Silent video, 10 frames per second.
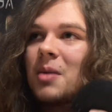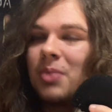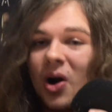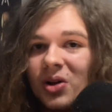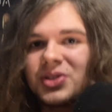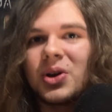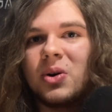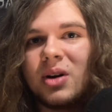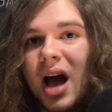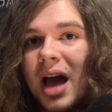but
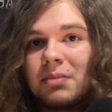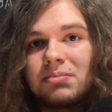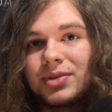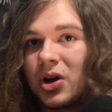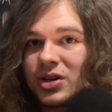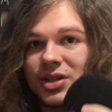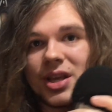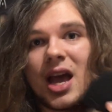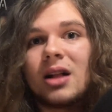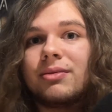also, I talked to
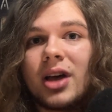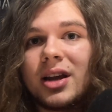the ALVR